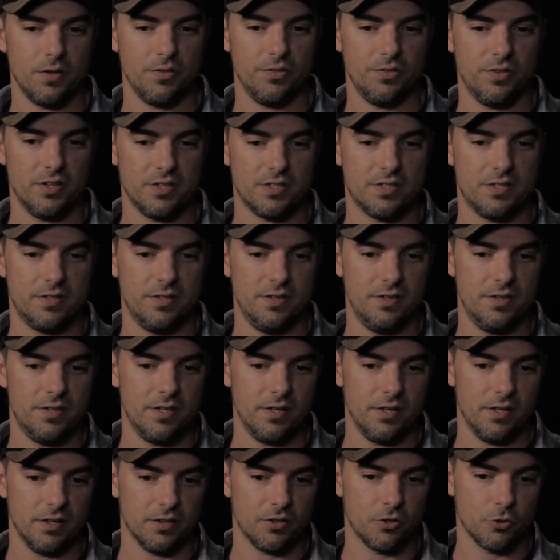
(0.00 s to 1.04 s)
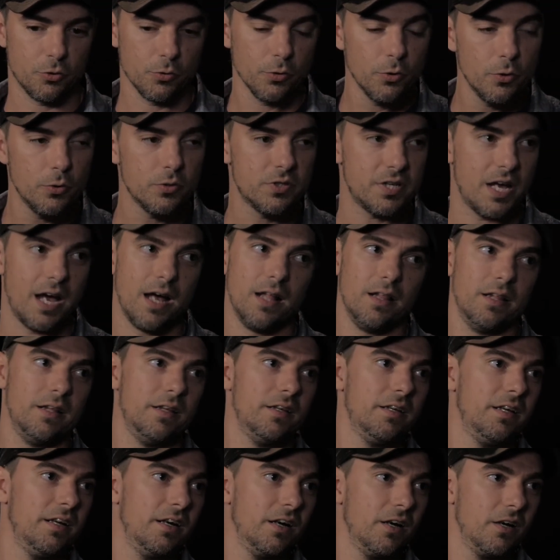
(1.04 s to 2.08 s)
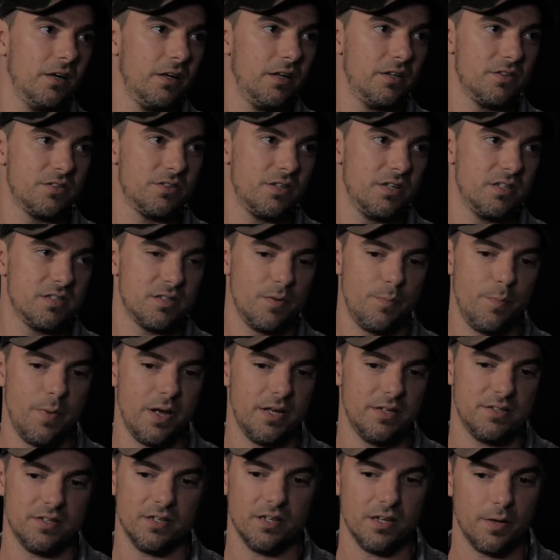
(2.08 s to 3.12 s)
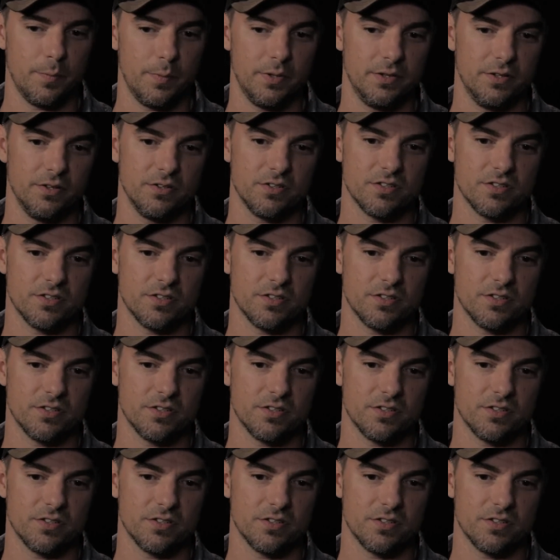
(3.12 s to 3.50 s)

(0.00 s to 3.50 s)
the crew talent here is amazing. I mean,